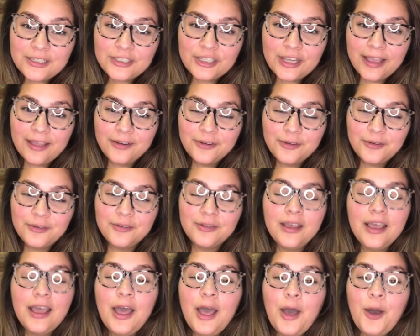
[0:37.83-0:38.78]
channel,
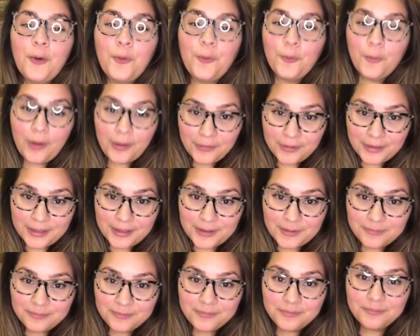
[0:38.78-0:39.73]

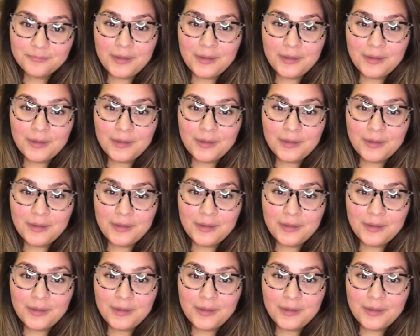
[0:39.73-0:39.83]
welcome.